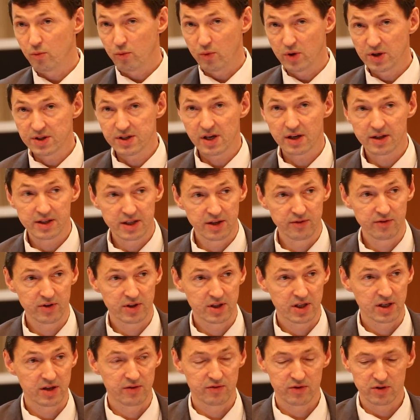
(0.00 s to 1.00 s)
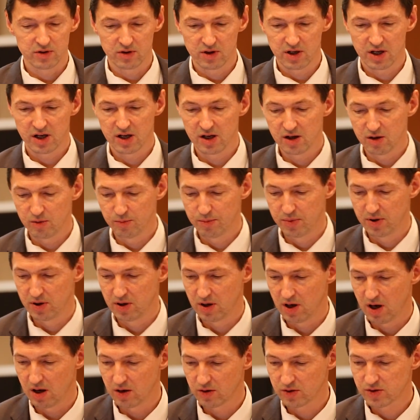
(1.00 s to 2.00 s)
This activity will help
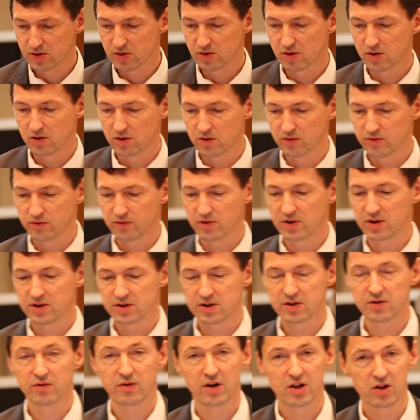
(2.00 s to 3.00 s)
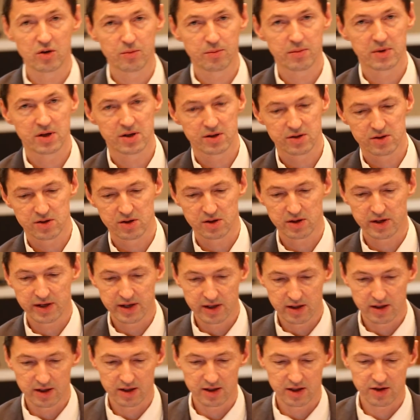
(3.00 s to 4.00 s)
also with developments
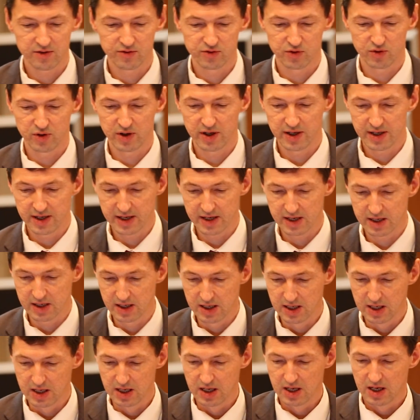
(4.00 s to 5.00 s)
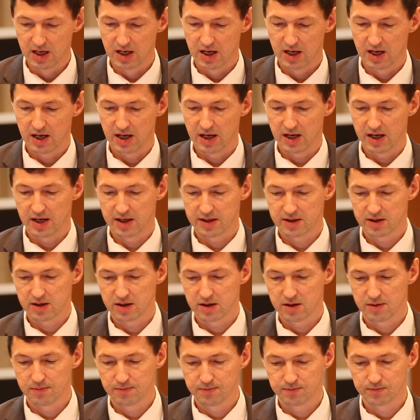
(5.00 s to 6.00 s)
here in Lithuania, and
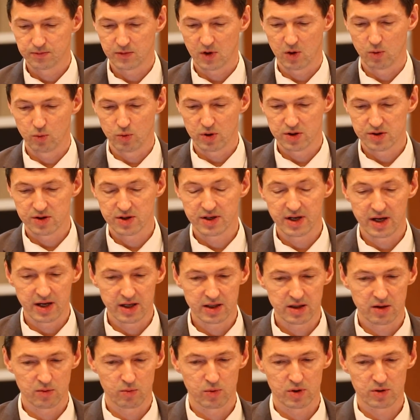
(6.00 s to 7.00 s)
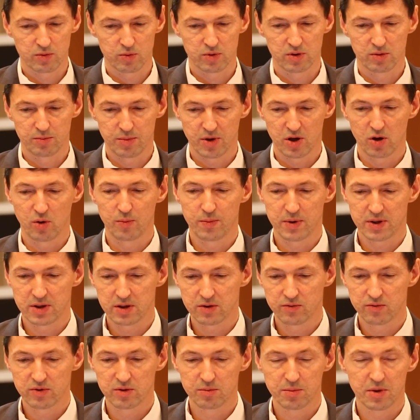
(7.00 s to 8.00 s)
with data what will be
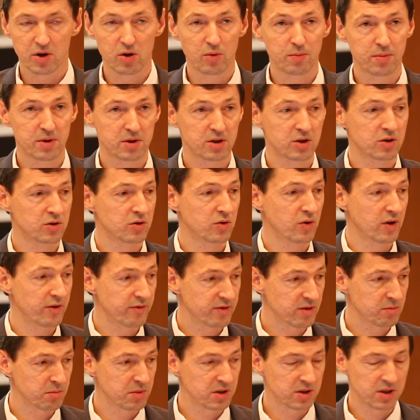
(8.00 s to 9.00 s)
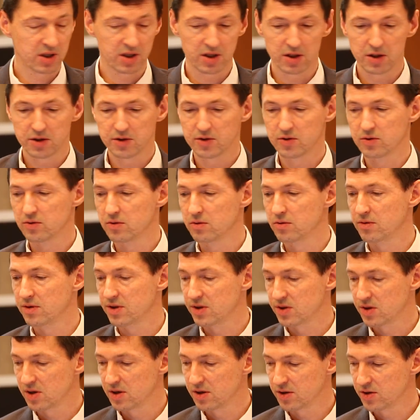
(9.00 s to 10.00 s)
opened to everybody, to
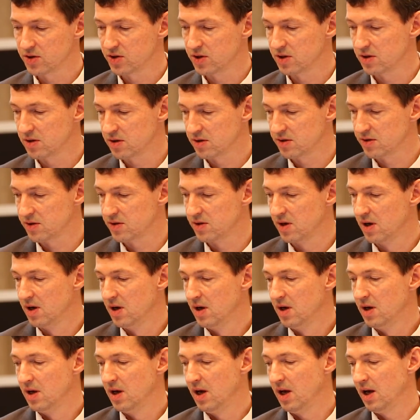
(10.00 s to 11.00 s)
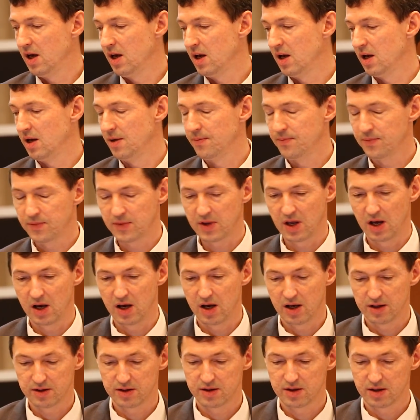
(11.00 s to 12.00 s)
researchers
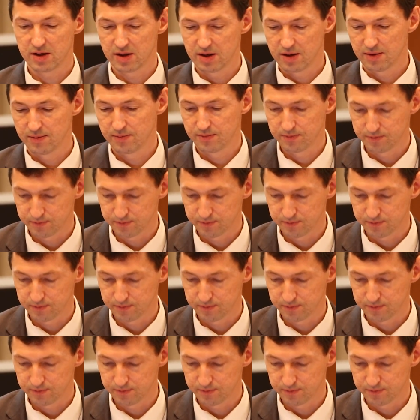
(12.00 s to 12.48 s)
at the